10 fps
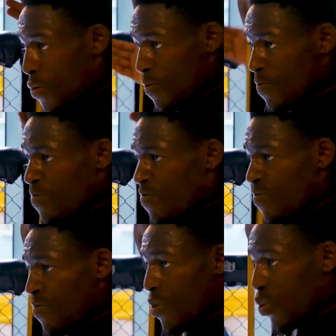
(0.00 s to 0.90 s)
So,
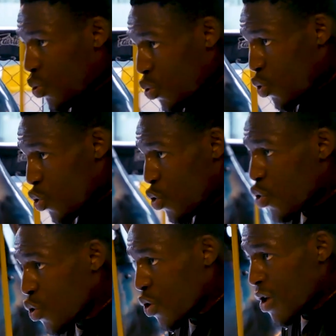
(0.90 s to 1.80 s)
but it's alright.
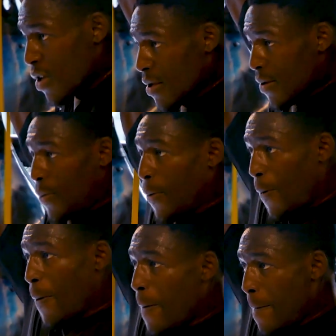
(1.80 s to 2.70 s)
I'm mentally prepared
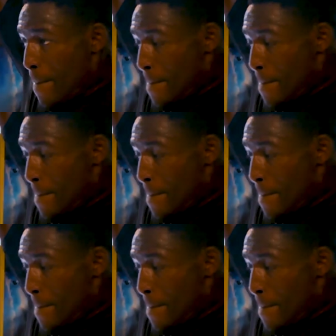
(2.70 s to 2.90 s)
for whatever.